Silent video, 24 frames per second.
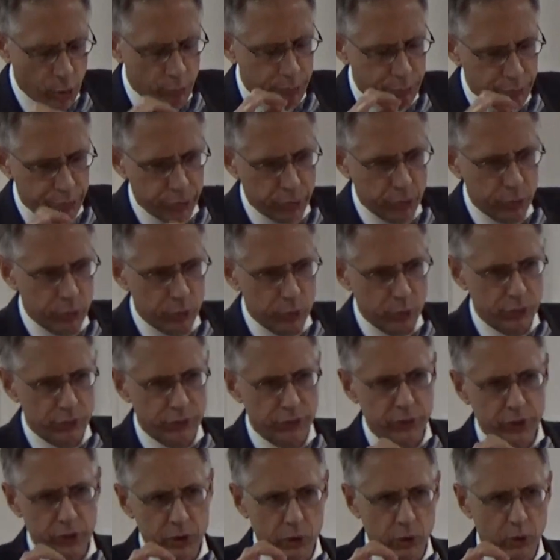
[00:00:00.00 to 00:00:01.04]
prove
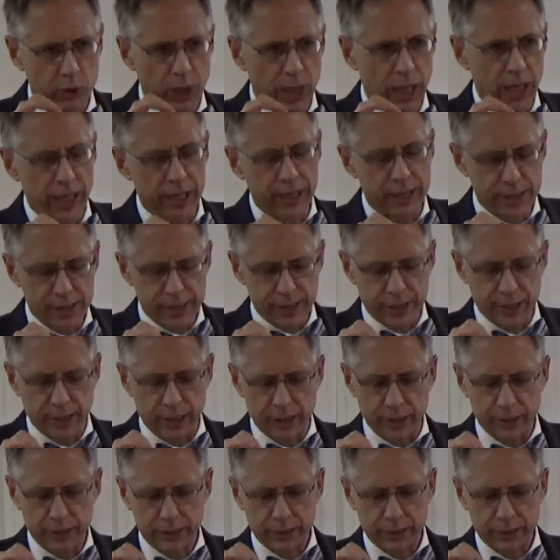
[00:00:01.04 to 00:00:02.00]
your honesty.